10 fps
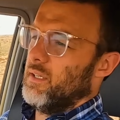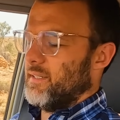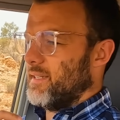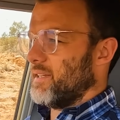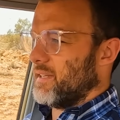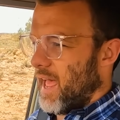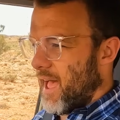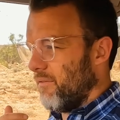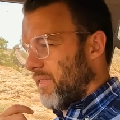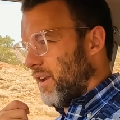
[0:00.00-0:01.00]
It doesn't
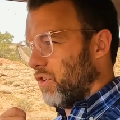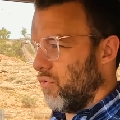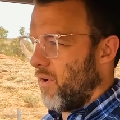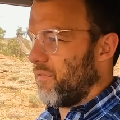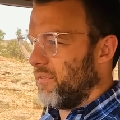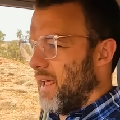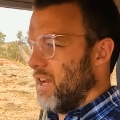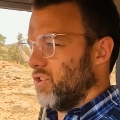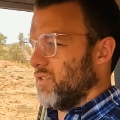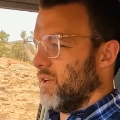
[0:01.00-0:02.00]
have that gruff
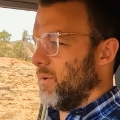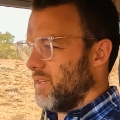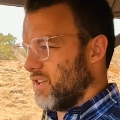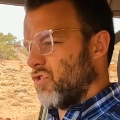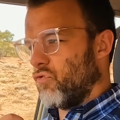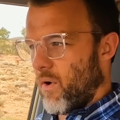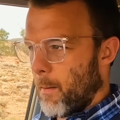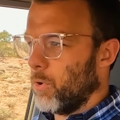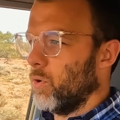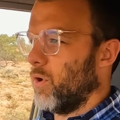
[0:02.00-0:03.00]
nature, so it doesn't
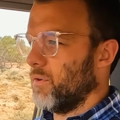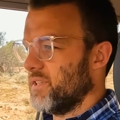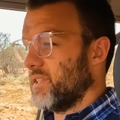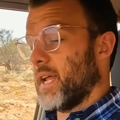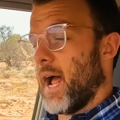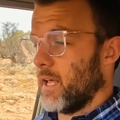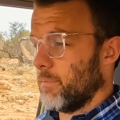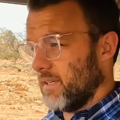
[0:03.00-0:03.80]
rumble on startup.